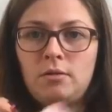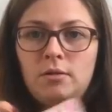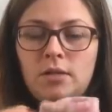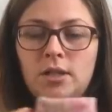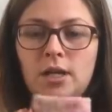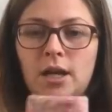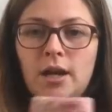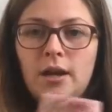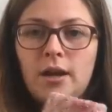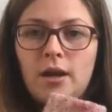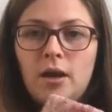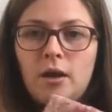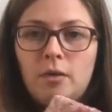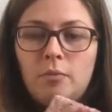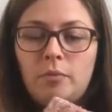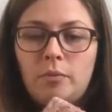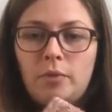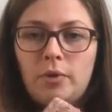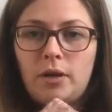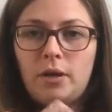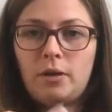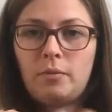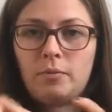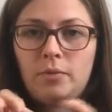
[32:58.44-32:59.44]
tie it
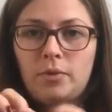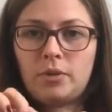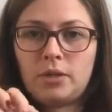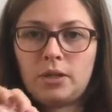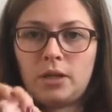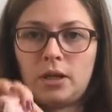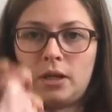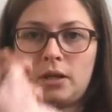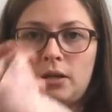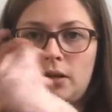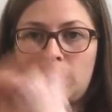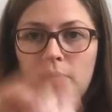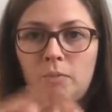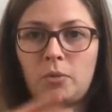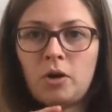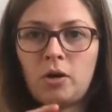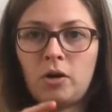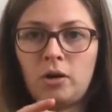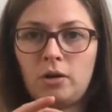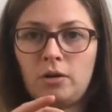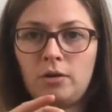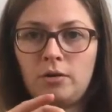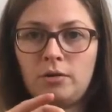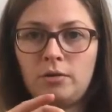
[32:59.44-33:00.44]
up and put it in the
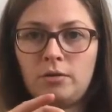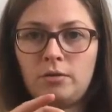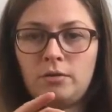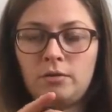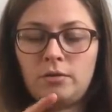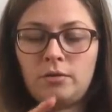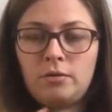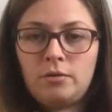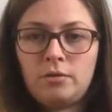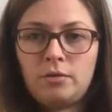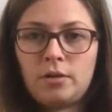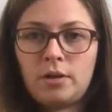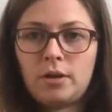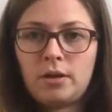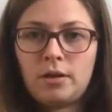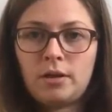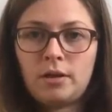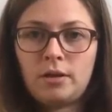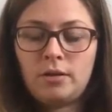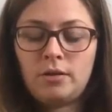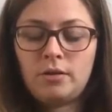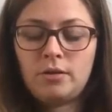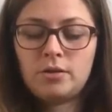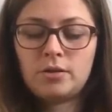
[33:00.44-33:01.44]
pot, and
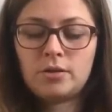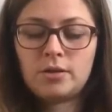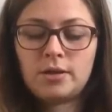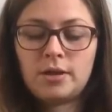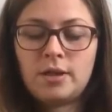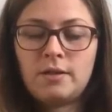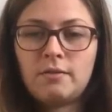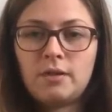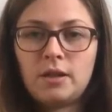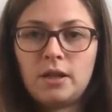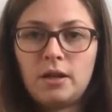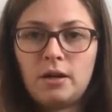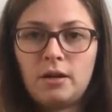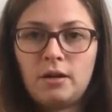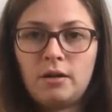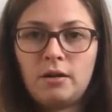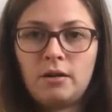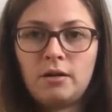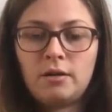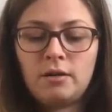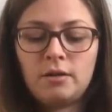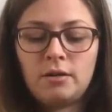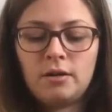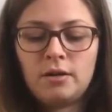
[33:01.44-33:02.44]
then you just leave it there
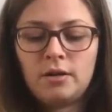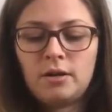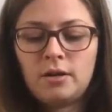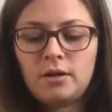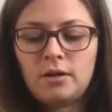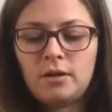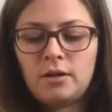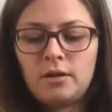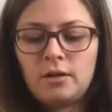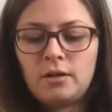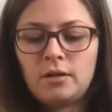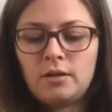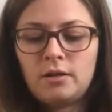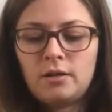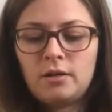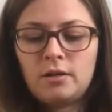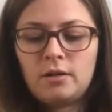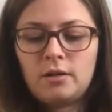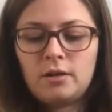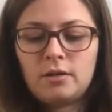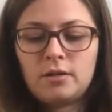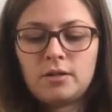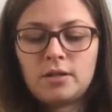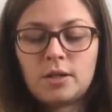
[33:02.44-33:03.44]

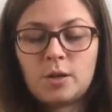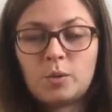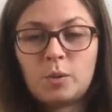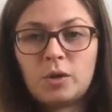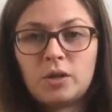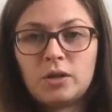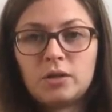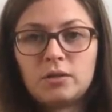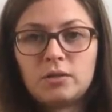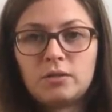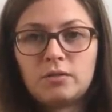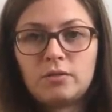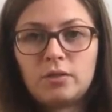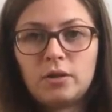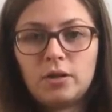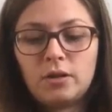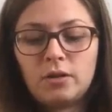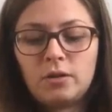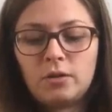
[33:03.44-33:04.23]
and simmer it for a